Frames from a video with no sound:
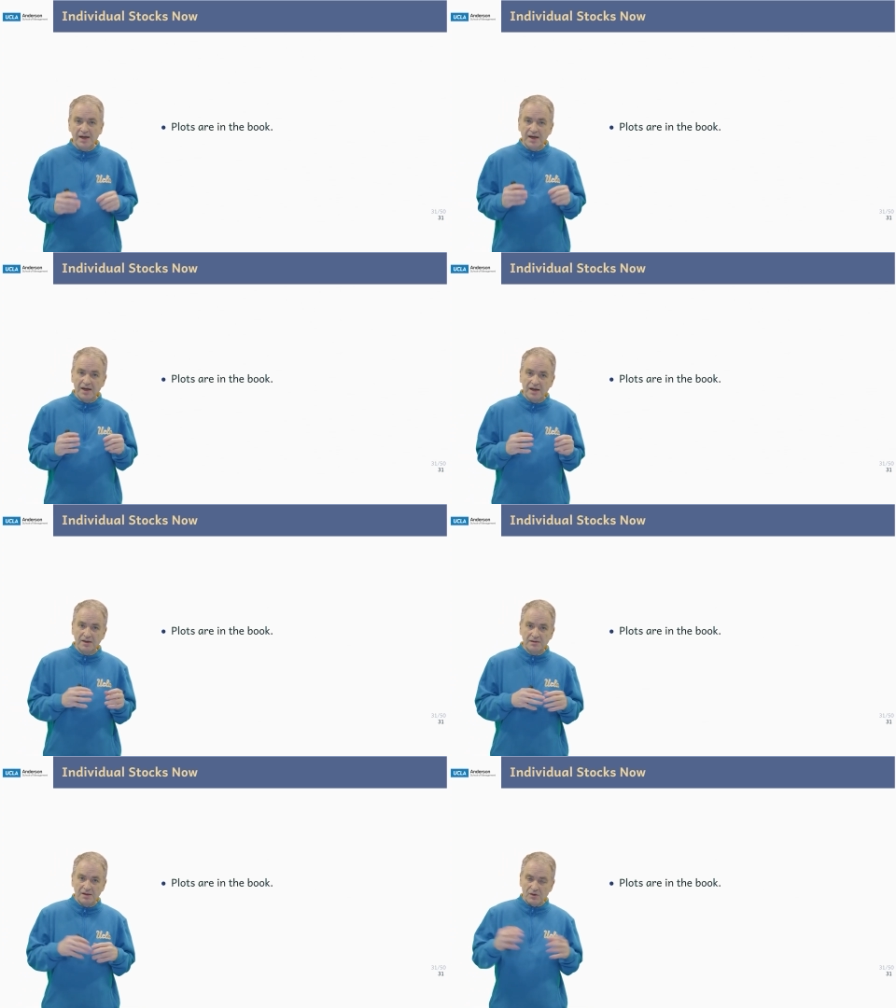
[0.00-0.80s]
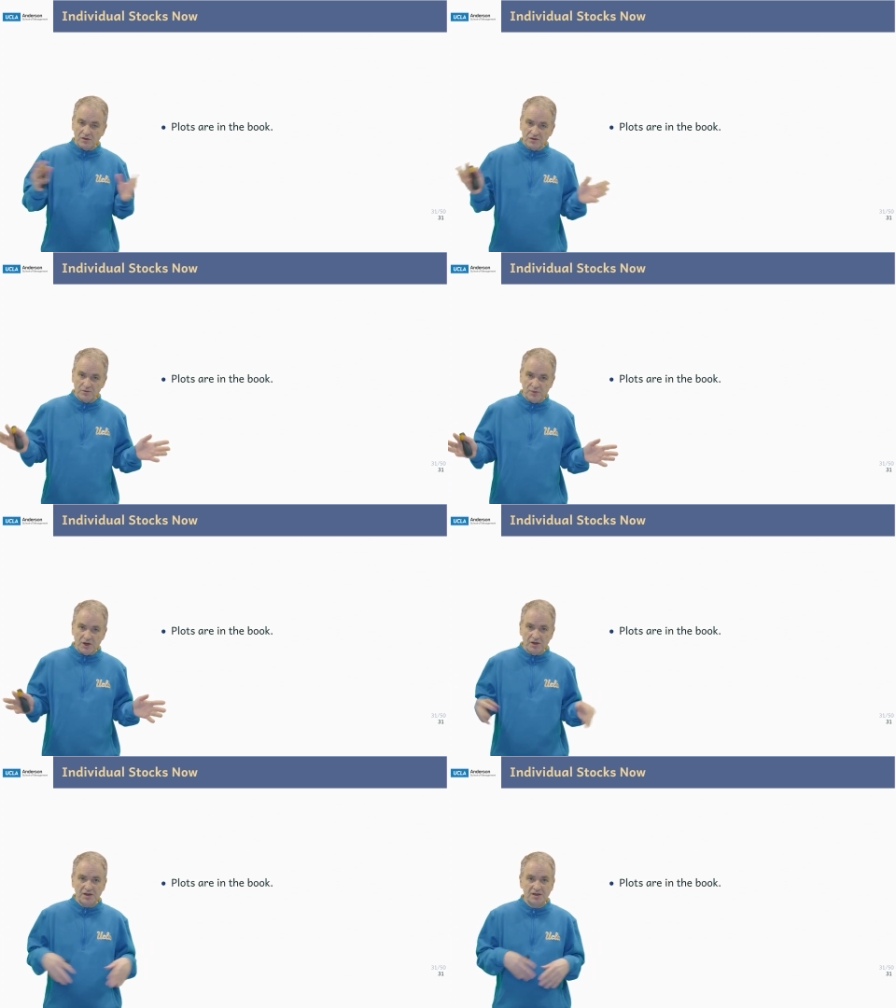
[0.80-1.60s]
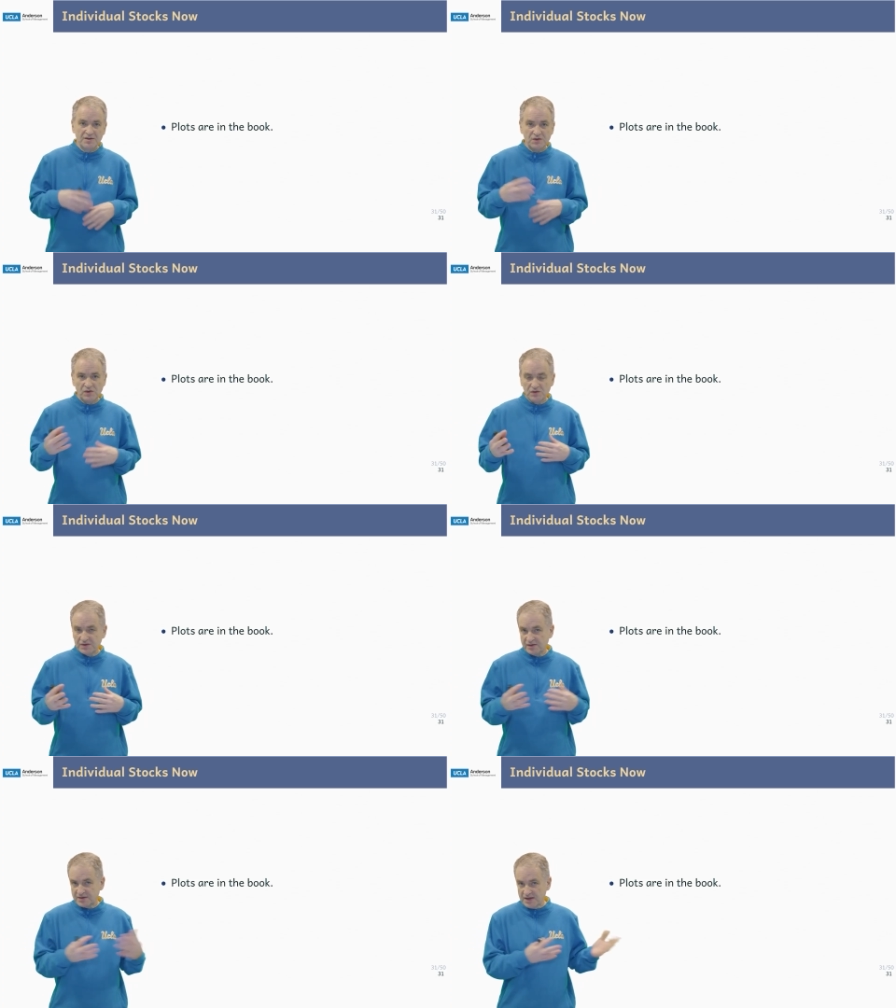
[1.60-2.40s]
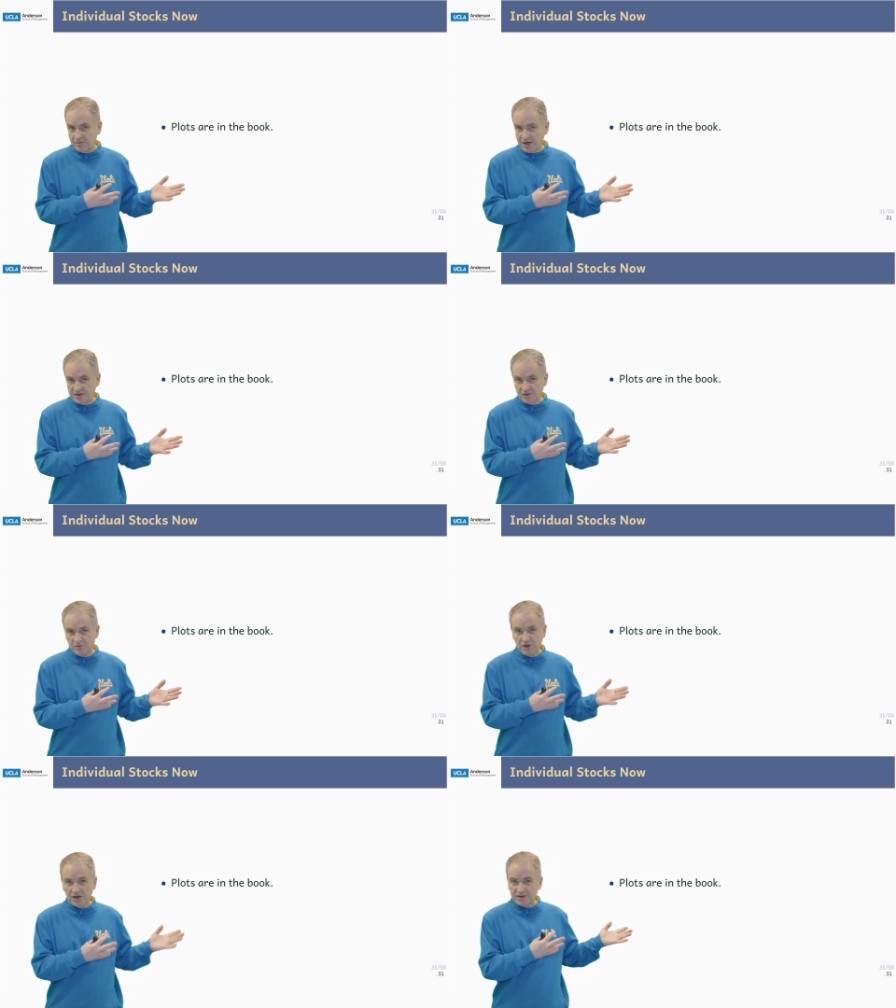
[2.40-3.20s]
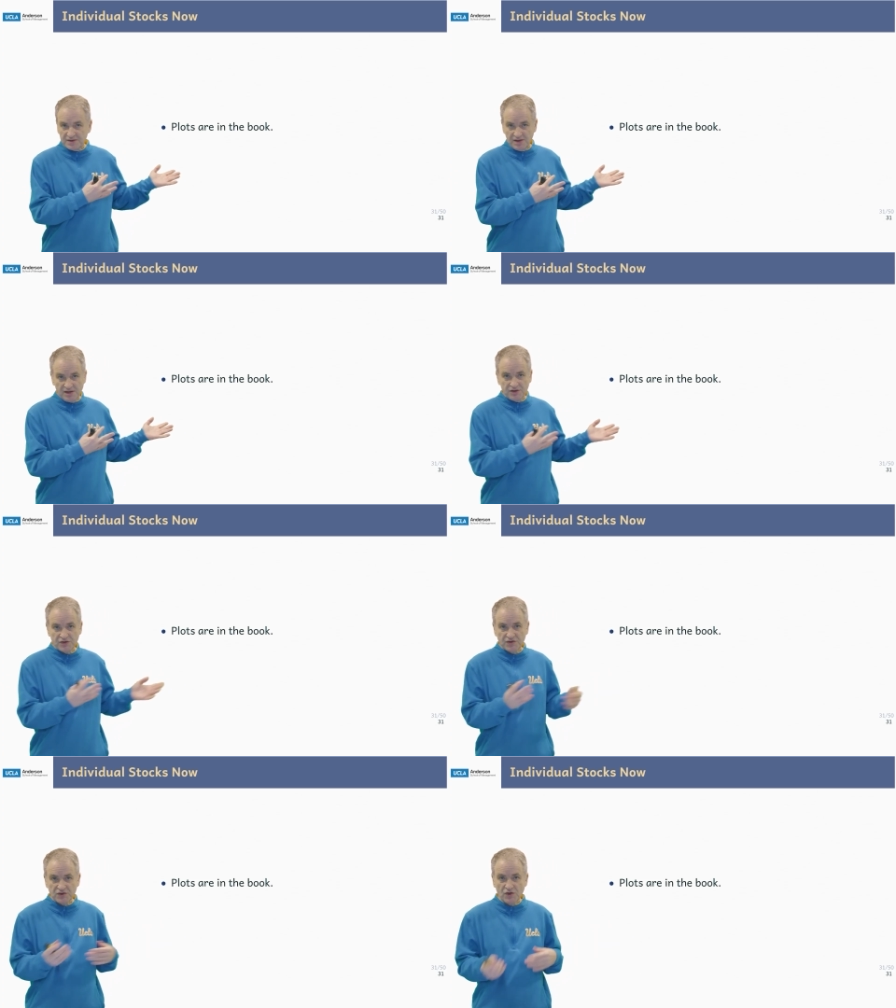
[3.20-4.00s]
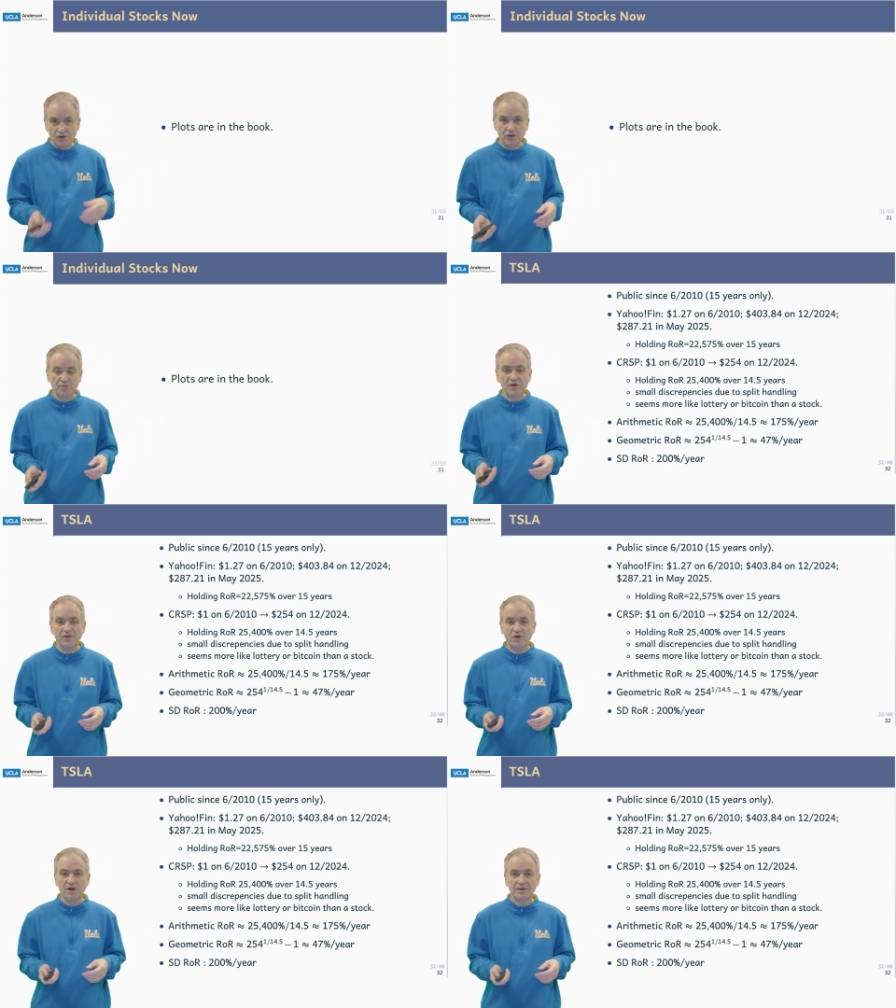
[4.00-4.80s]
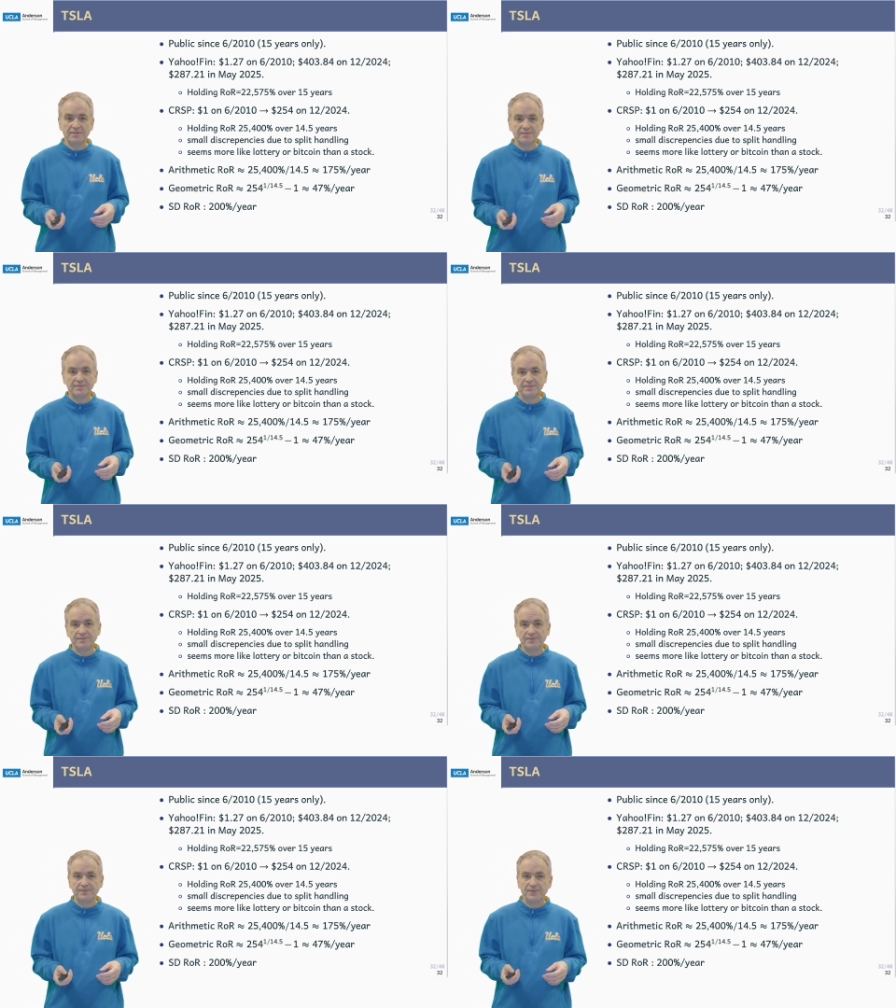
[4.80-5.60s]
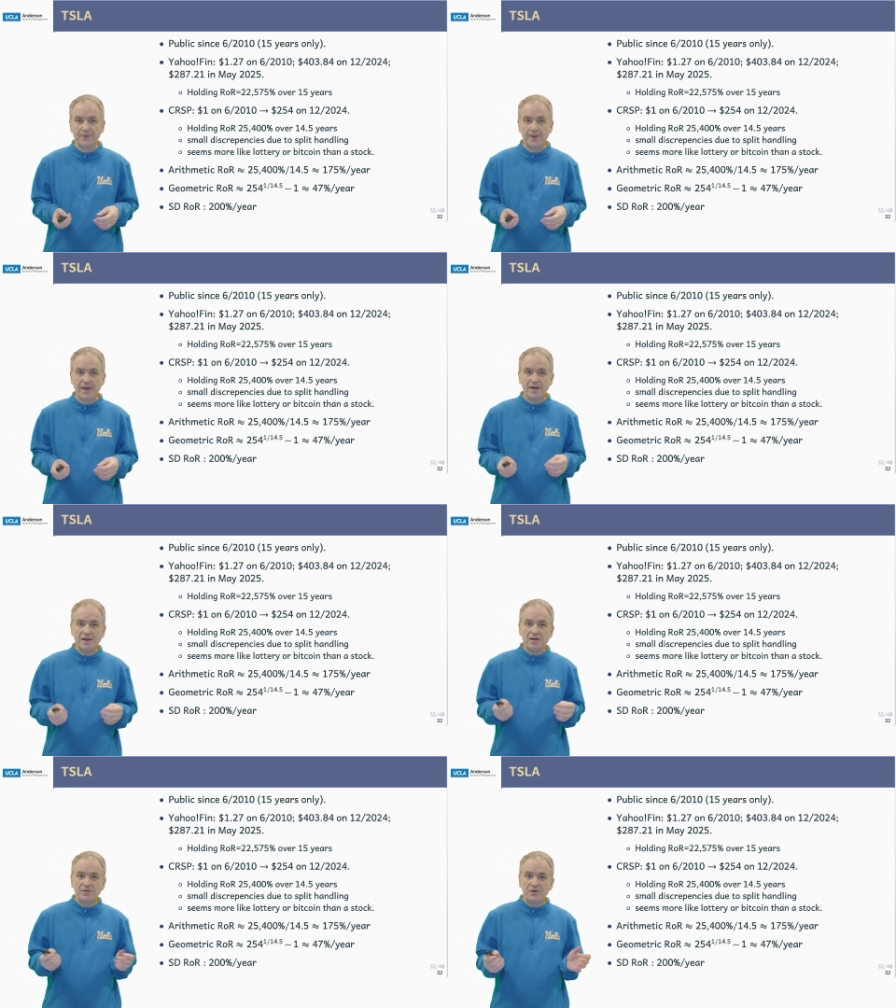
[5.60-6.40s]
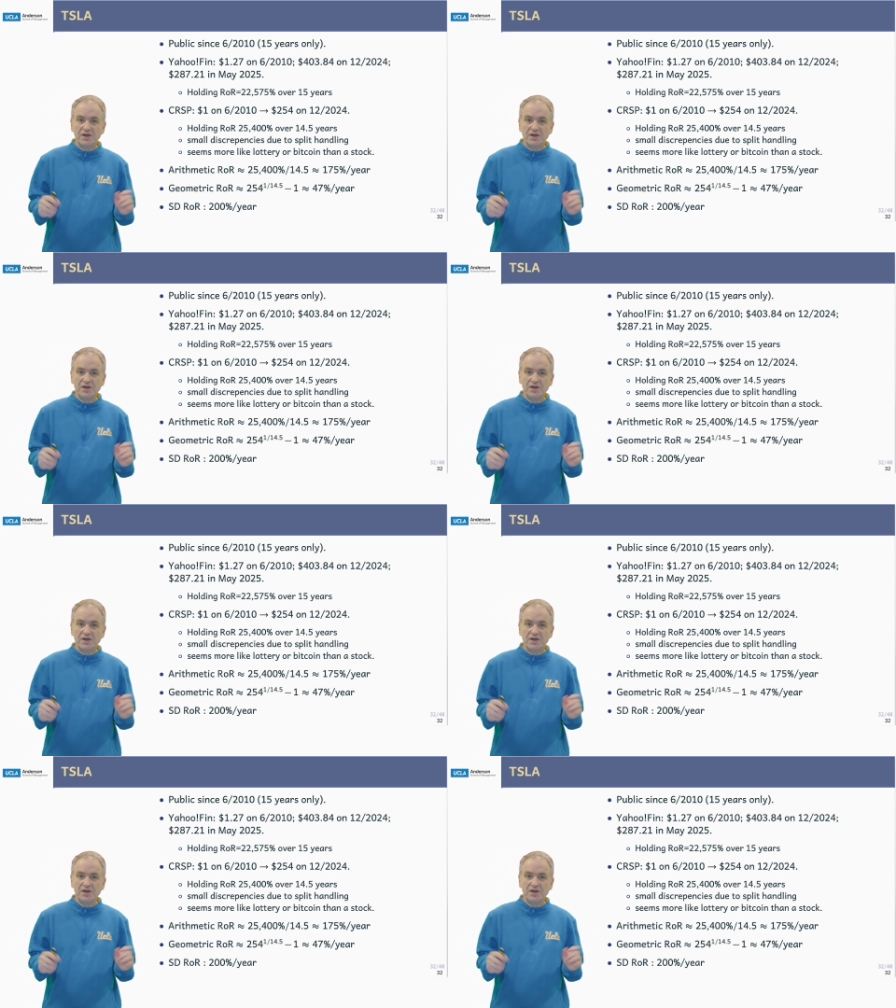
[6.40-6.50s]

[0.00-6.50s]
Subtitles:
and they're also plotted, so you see the same kinds of plots that I just showed you before. For